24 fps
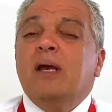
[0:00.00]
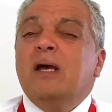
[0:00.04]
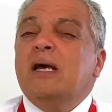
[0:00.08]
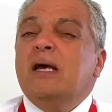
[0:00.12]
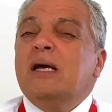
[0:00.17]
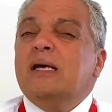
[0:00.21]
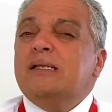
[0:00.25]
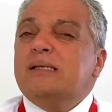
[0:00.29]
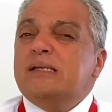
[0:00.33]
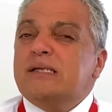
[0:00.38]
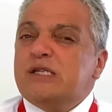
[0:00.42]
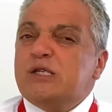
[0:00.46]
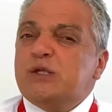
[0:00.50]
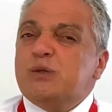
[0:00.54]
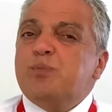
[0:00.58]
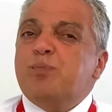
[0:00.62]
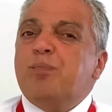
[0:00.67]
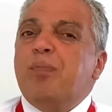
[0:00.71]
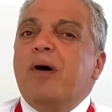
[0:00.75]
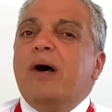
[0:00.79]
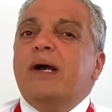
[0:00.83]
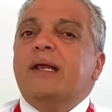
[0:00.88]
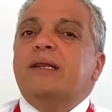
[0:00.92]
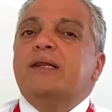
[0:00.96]

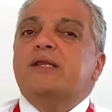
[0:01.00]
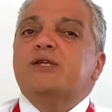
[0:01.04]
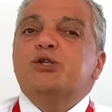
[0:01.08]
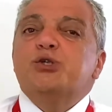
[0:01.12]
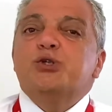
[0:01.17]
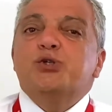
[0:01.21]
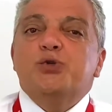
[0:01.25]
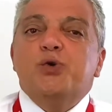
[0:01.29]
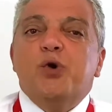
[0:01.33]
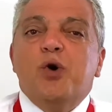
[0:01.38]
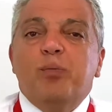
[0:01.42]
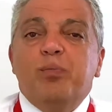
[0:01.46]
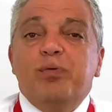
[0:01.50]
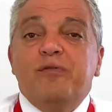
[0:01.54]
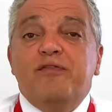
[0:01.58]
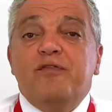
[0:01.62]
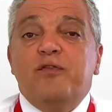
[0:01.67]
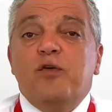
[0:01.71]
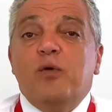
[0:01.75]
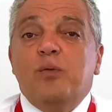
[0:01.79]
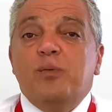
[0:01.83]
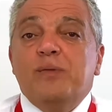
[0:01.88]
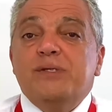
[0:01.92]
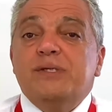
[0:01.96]
Despite the strong
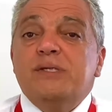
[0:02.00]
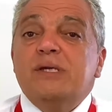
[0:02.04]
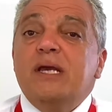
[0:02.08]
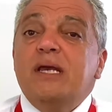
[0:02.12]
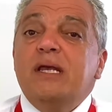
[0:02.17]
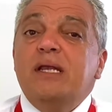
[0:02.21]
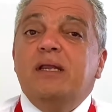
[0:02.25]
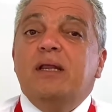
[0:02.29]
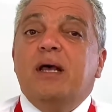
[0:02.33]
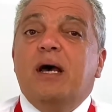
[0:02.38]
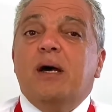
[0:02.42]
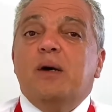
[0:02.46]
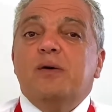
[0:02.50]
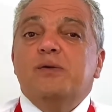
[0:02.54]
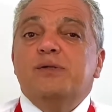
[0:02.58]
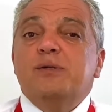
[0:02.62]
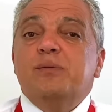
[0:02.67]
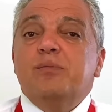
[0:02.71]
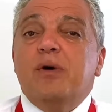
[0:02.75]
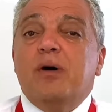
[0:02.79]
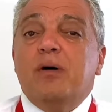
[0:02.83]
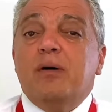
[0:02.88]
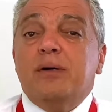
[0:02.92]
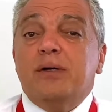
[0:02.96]
performance in the housing
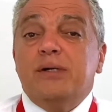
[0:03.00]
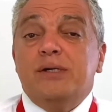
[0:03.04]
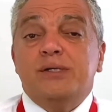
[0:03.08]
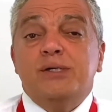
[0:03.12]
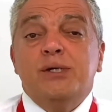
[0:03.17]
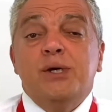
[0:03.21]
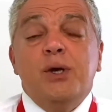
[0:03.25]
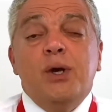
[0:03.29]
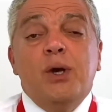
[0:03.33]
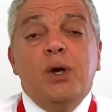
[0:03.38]
market,